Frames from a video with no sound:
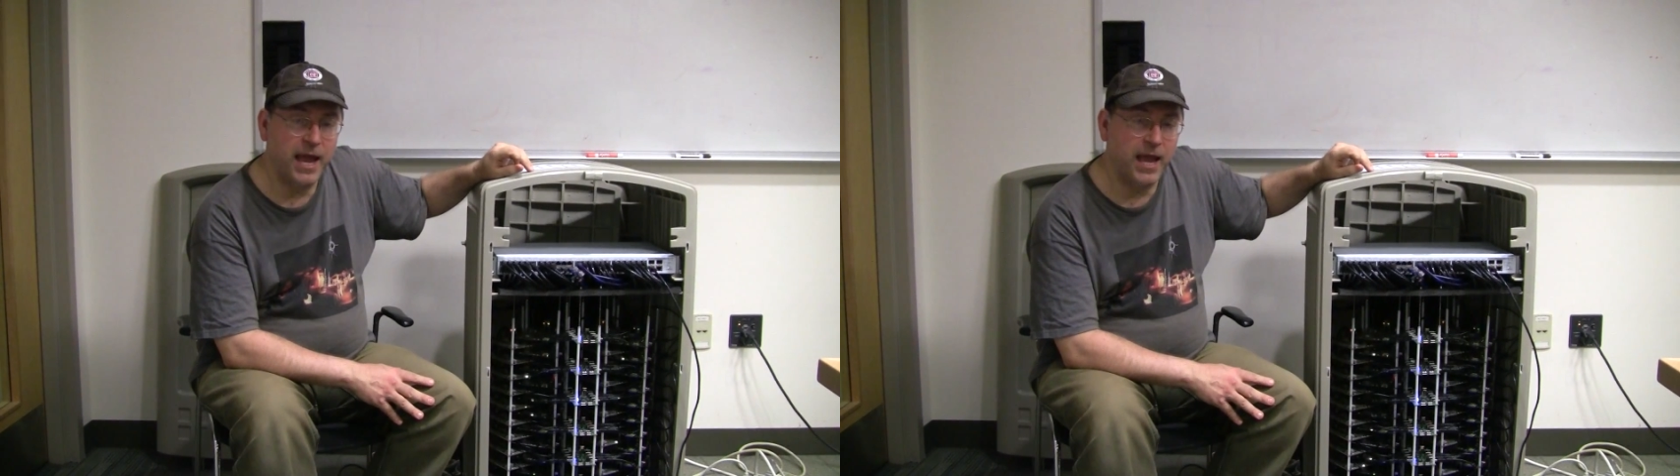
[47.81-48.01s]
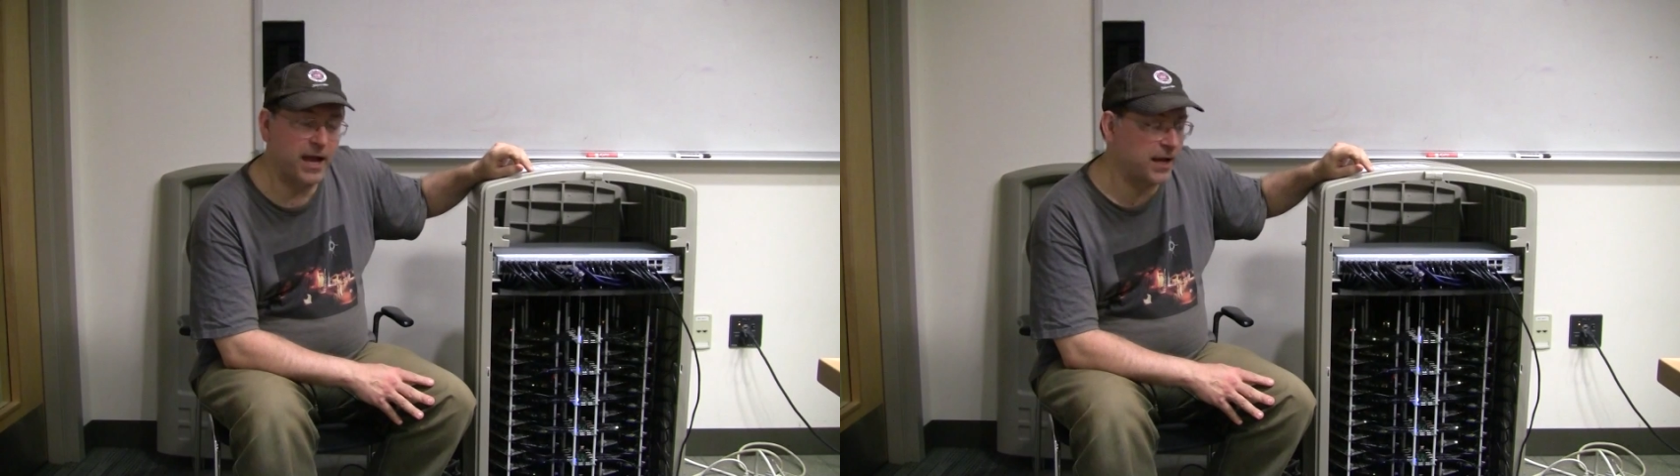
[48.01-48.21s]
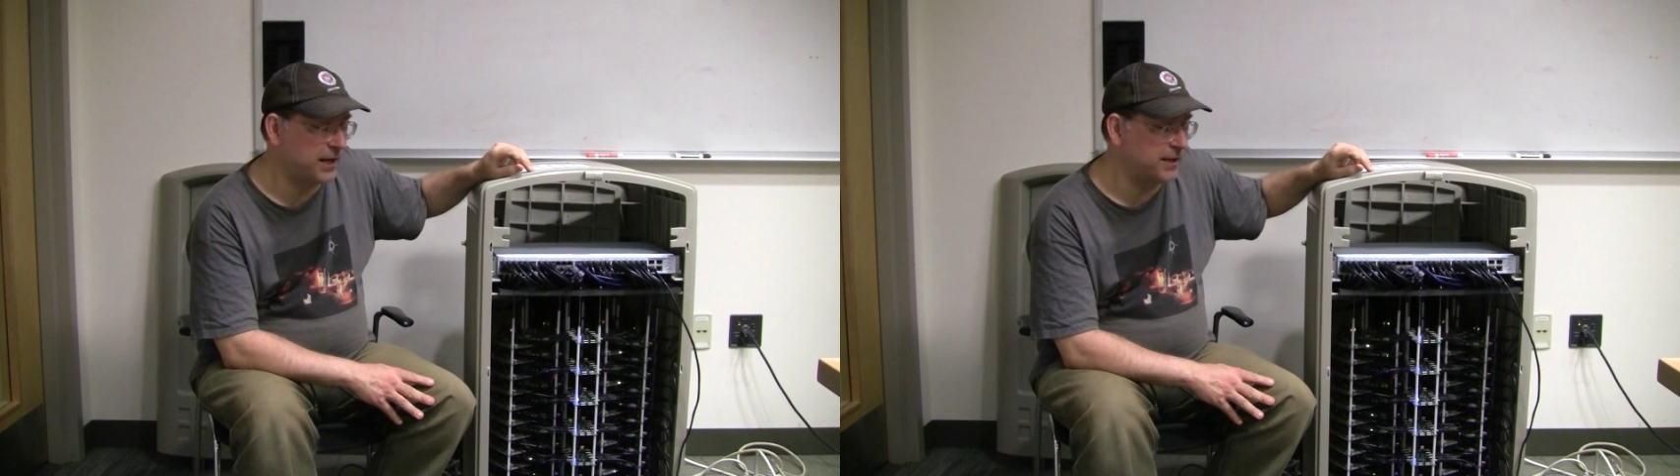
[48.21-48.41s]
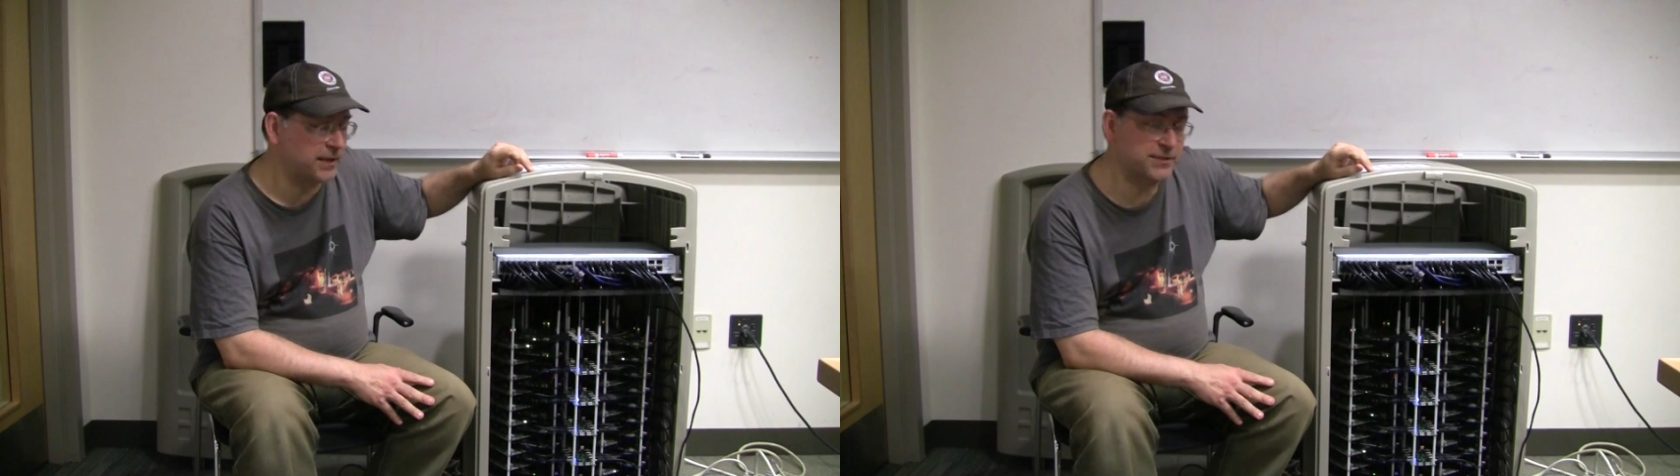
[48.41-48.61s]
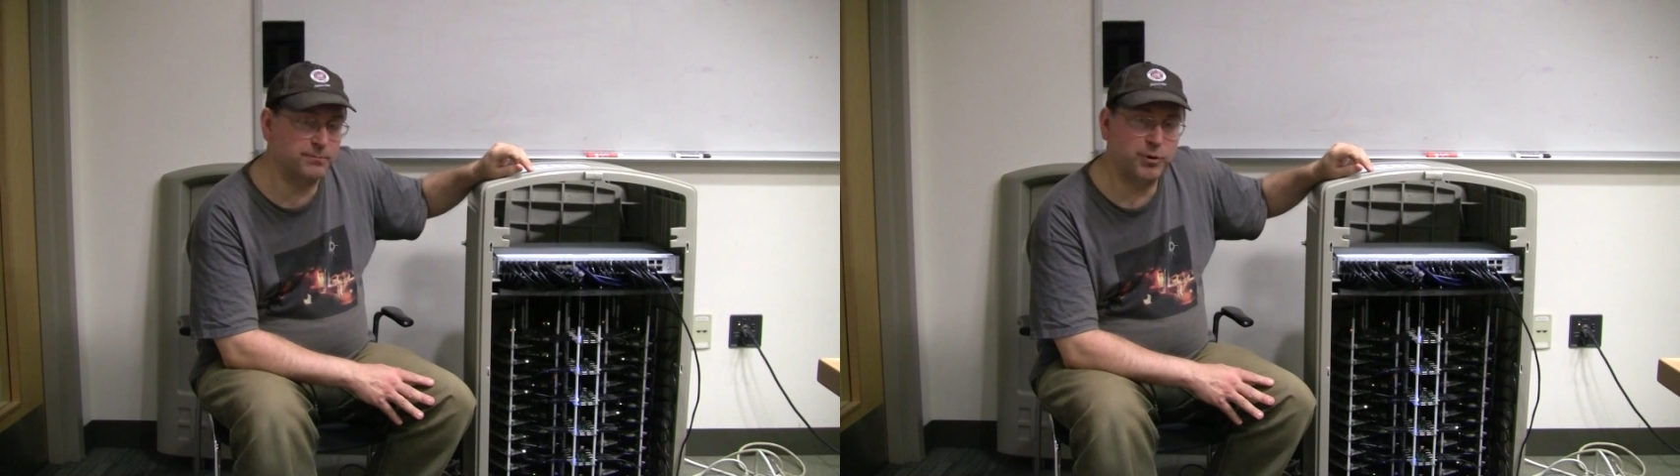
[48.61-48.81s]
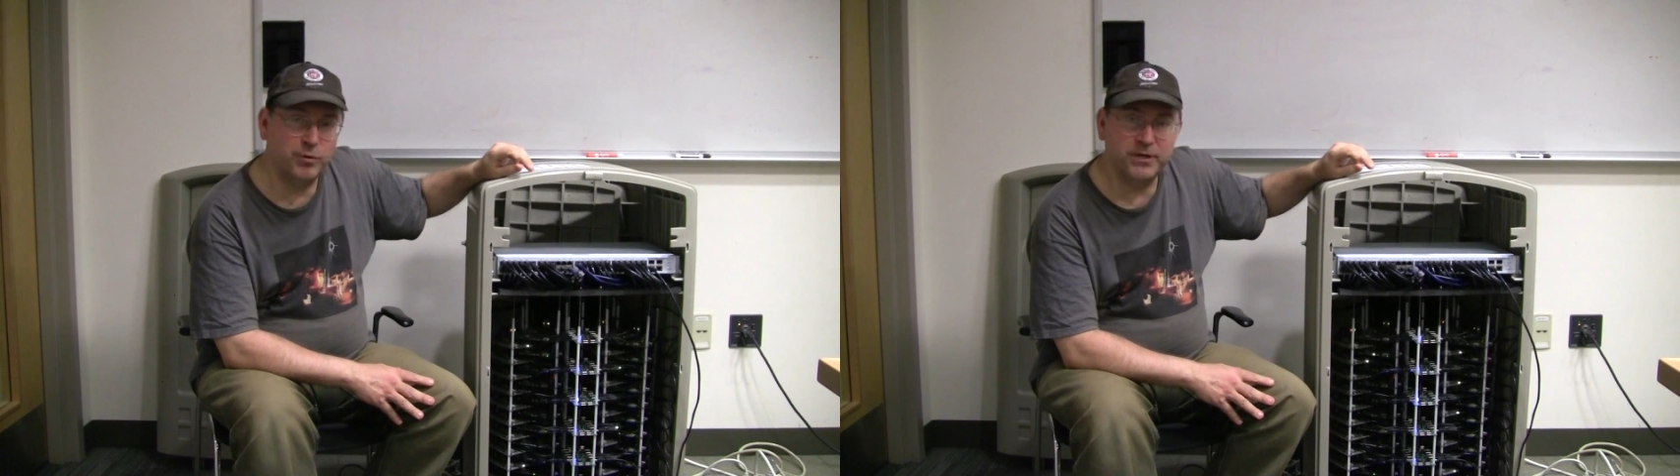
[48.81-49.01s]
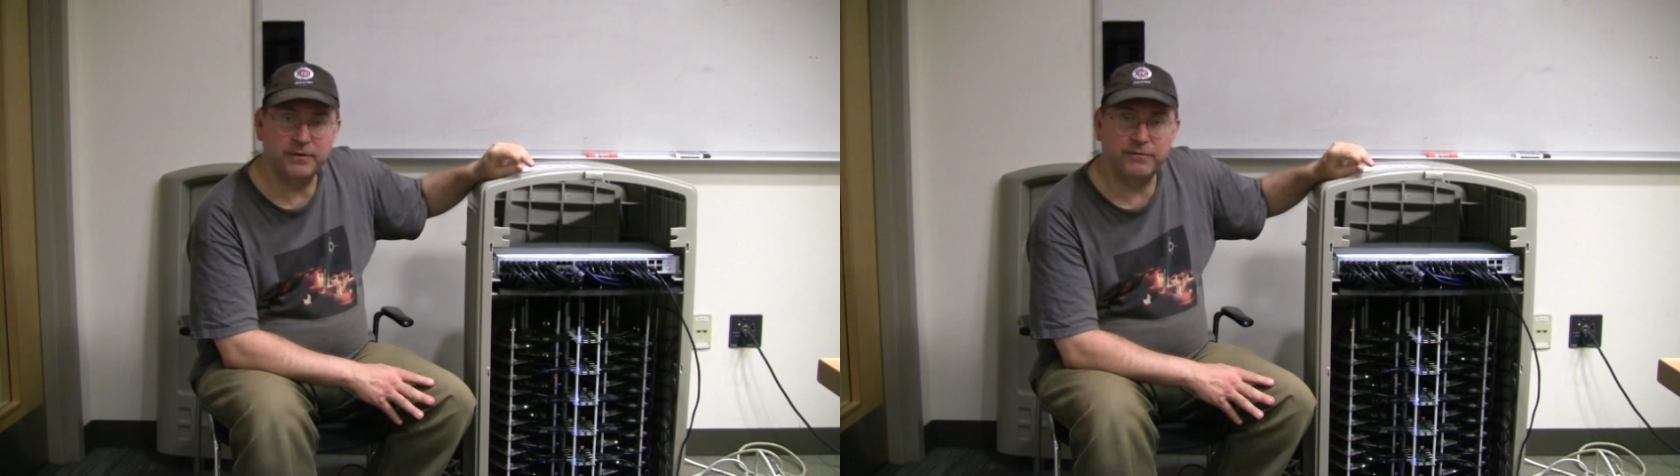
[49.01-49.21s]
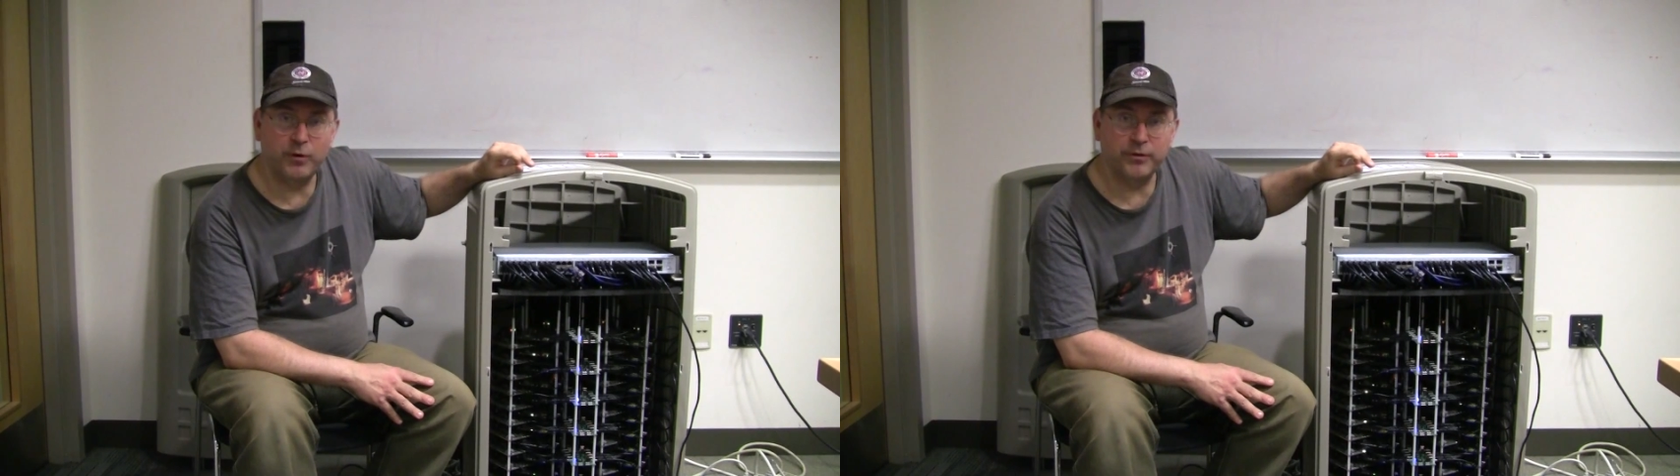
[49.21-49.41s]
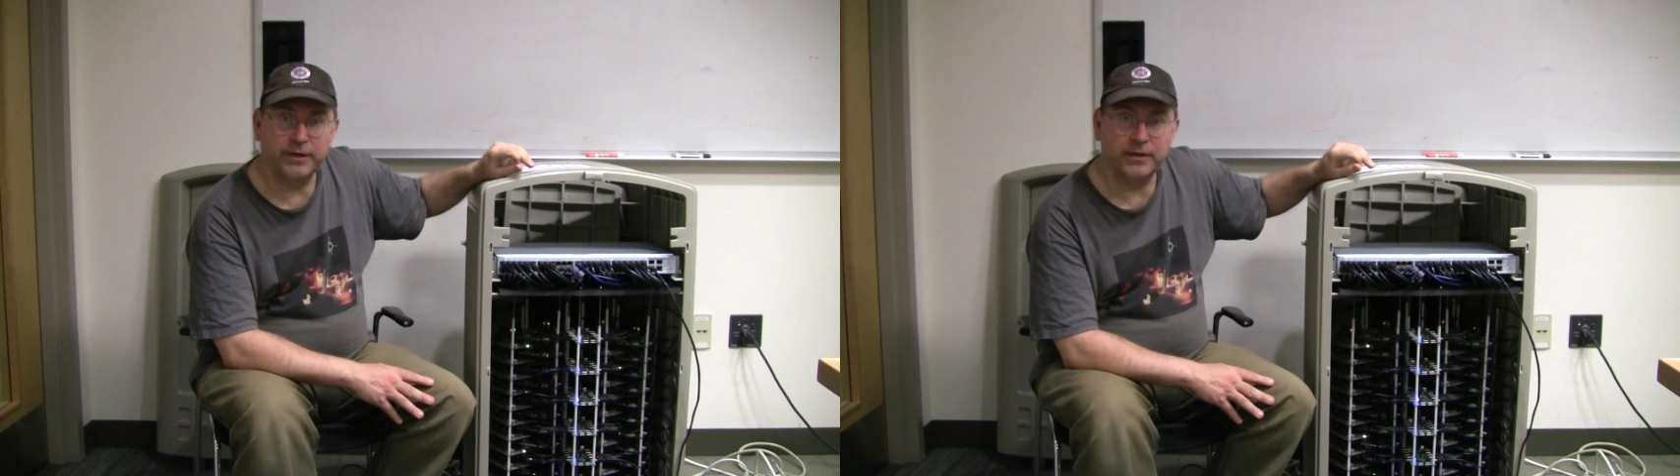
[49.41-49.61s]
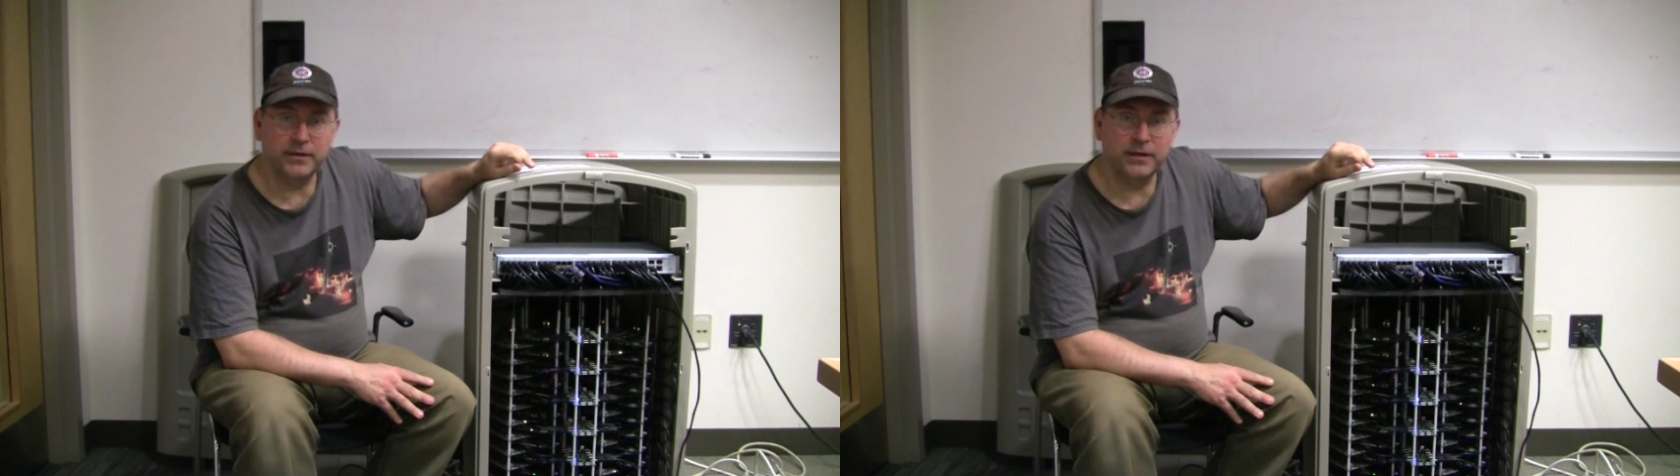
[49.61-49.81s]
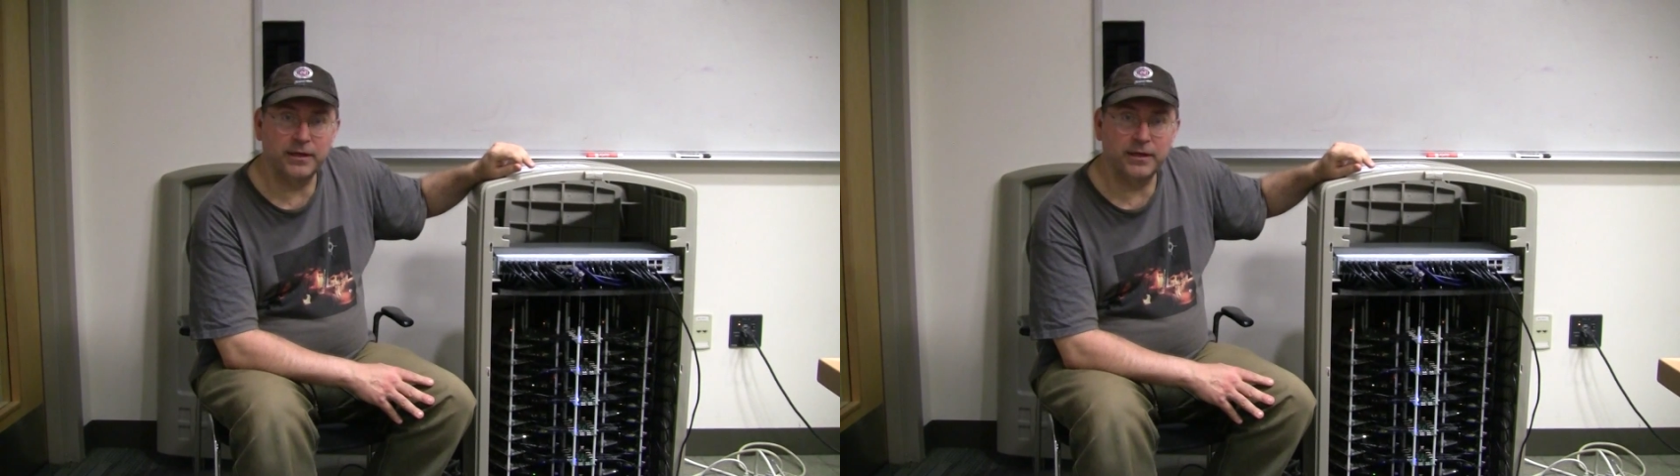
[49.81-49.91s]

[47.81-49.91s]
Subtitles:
and some protein folding